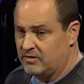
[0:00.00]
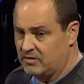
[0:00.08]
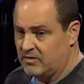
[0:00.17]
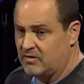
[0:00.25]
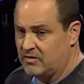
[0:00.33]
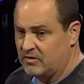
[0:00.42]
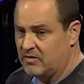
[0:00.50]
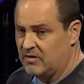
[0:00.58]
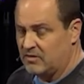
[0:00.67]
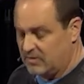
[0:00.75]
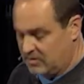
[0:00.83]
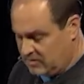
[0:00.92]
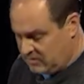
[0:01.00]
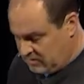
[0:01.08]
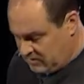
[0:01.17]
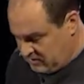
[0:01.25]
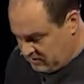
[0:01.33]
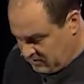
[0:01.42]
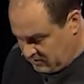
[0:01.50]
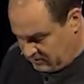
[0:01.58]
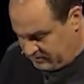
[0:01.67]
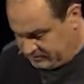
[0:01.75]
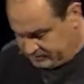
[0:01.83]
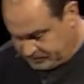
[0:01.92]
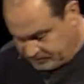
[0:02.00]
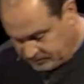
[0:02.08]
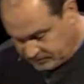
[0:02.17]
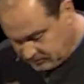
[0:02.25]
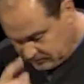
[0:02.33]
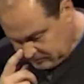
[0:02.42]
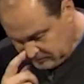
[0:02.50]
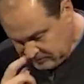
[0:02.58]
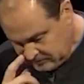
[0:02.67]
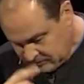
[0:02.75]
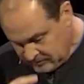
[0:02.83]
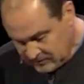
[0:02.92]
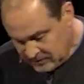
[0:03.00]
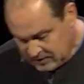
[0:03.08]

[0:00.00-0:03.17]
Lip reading: Nothing is said.